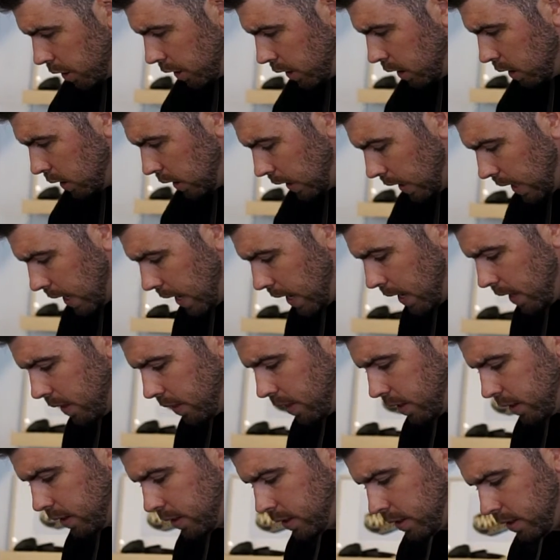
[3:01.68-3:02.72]
you're going to lay
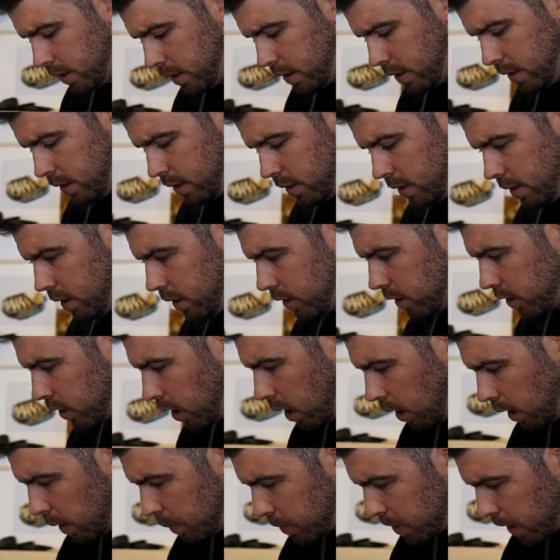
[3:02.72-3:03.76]
the
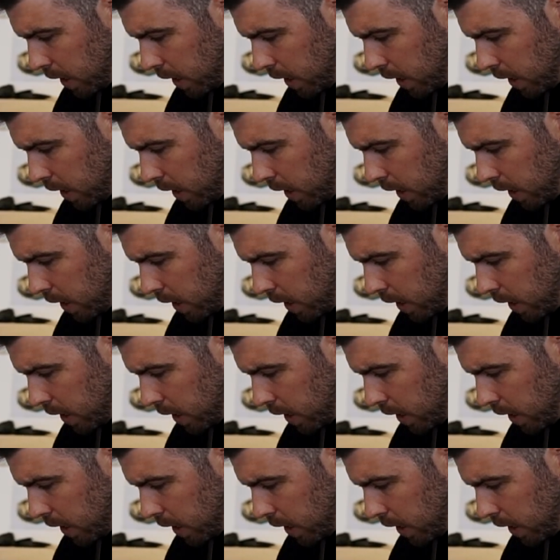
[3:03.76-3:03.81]
scallops